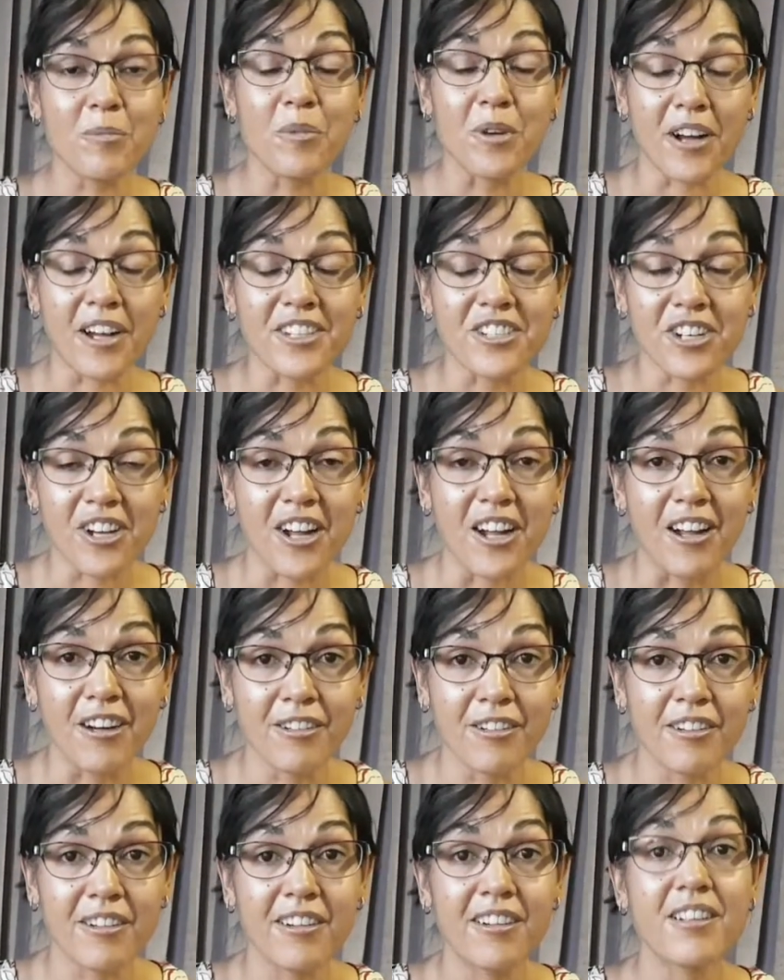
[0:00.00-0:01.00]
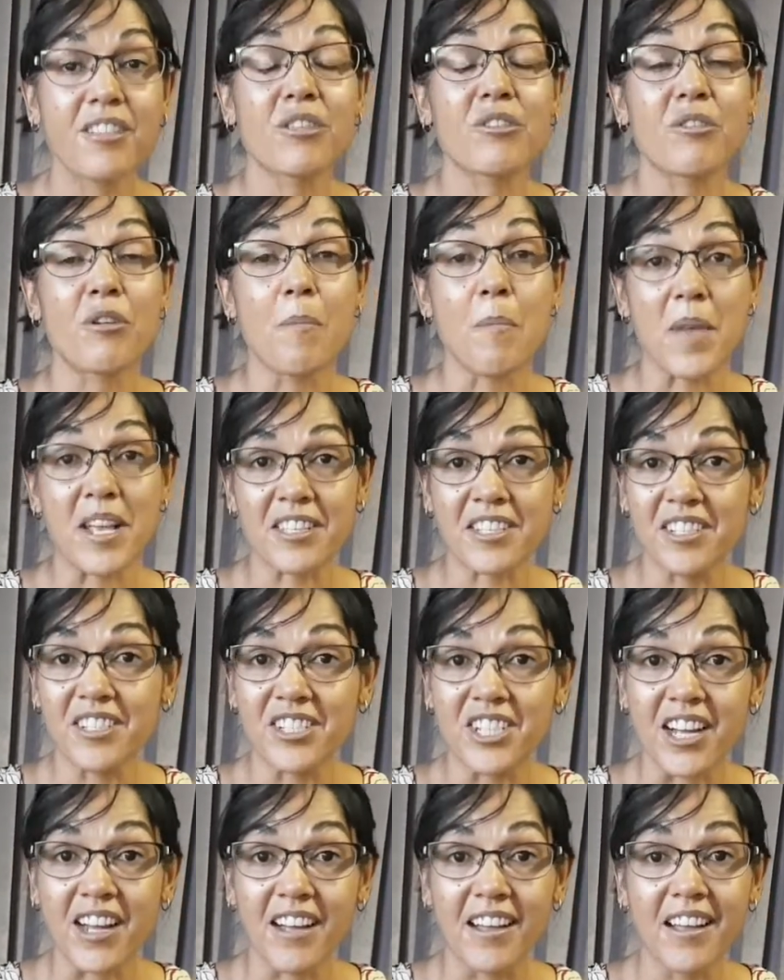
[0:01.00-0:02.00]
my child through
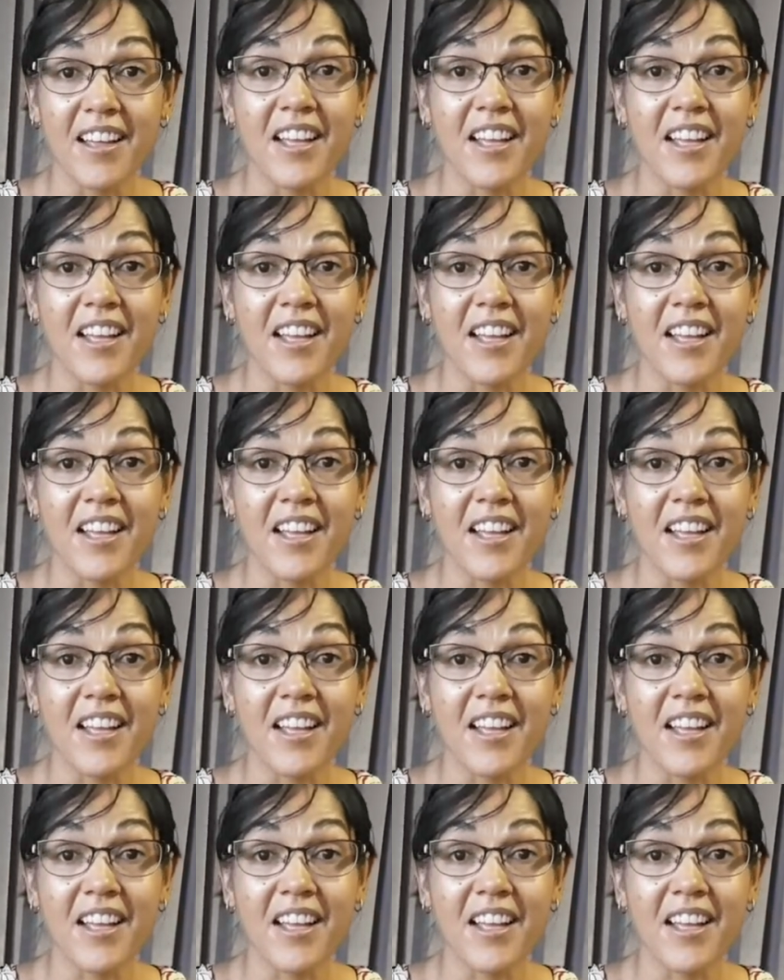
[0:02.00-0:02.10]
Messenger.